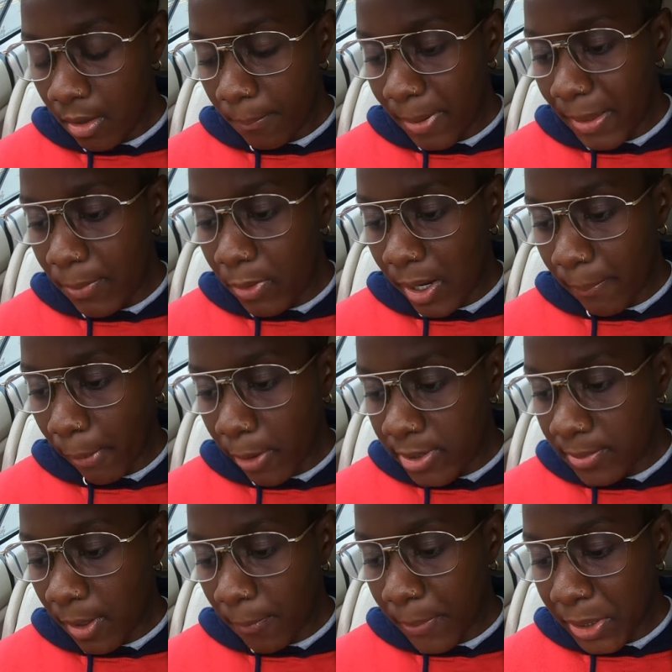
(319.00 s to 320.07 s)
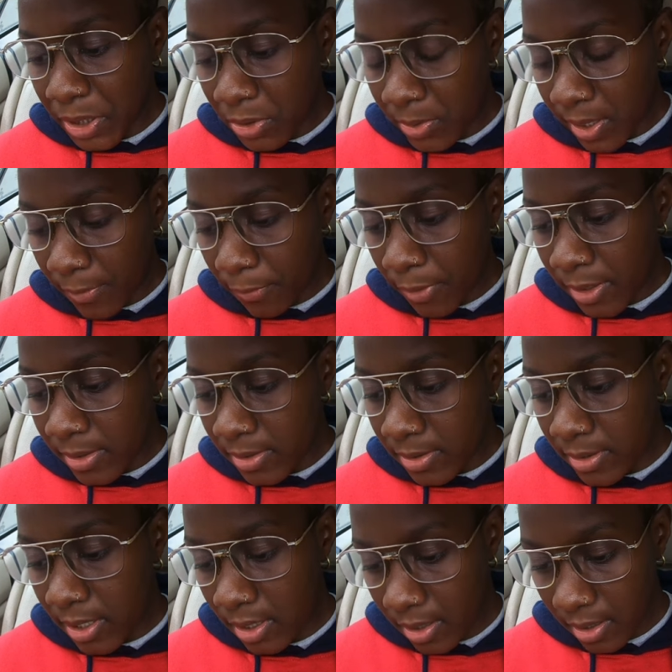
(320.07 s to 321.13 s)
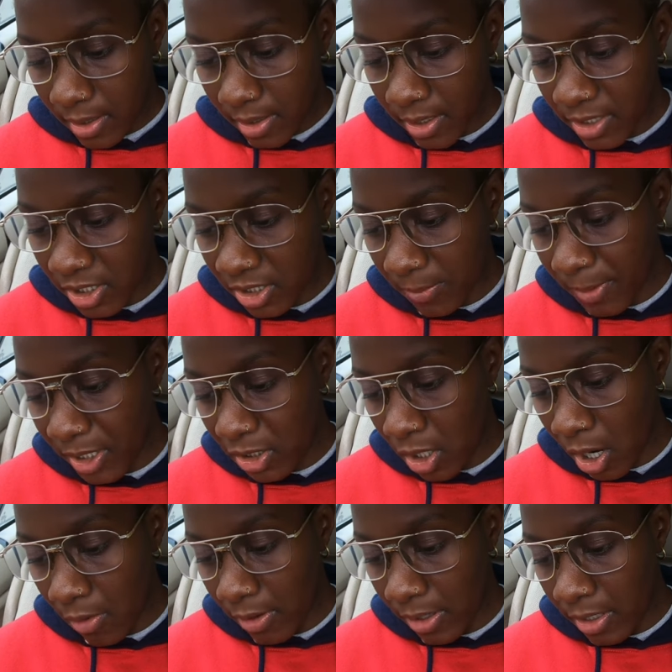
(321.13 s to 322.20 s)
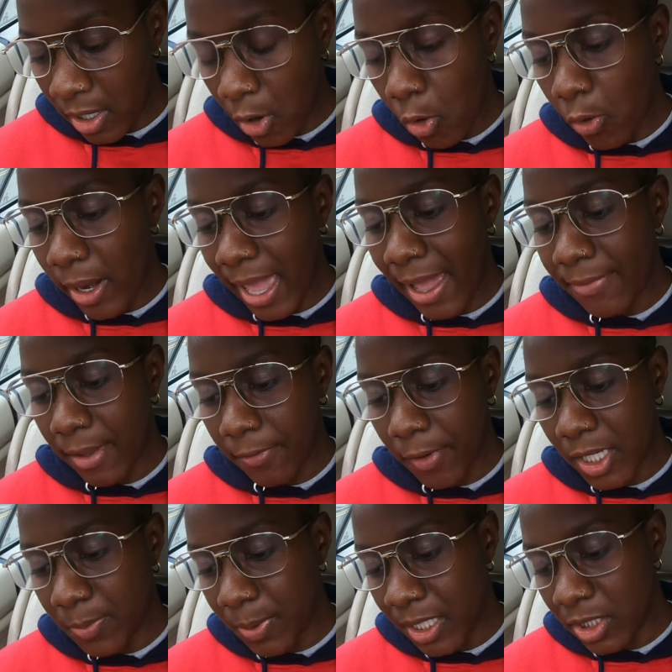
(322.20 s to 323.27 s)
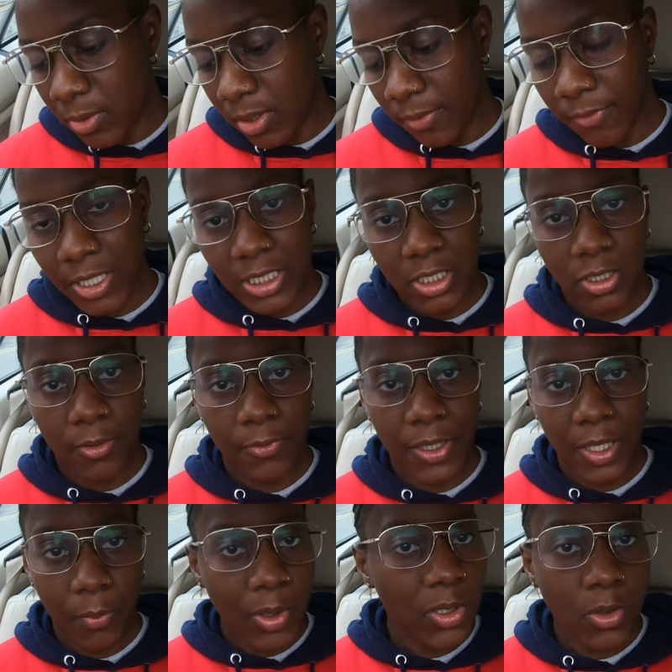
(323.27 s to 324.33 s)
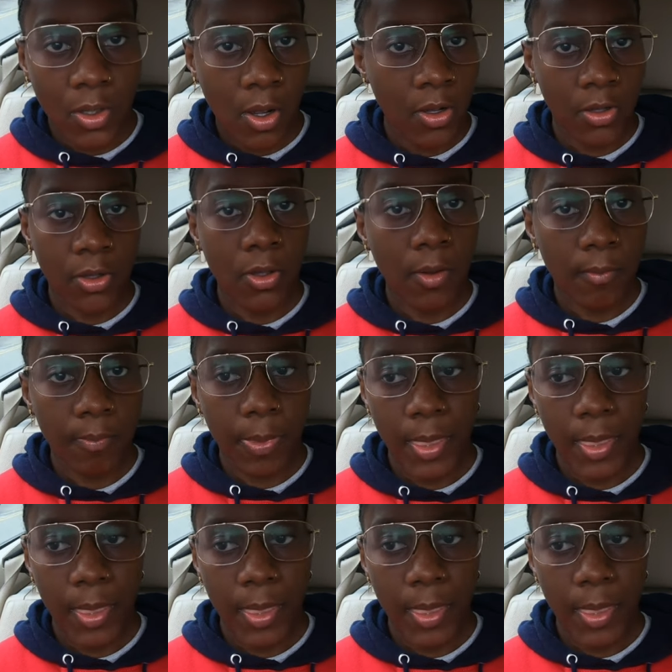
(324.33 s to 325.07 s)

people that post up pictures with their friends, it's just a bit jarring. Or they have their first picture with their friends because you're thinking, which one are you?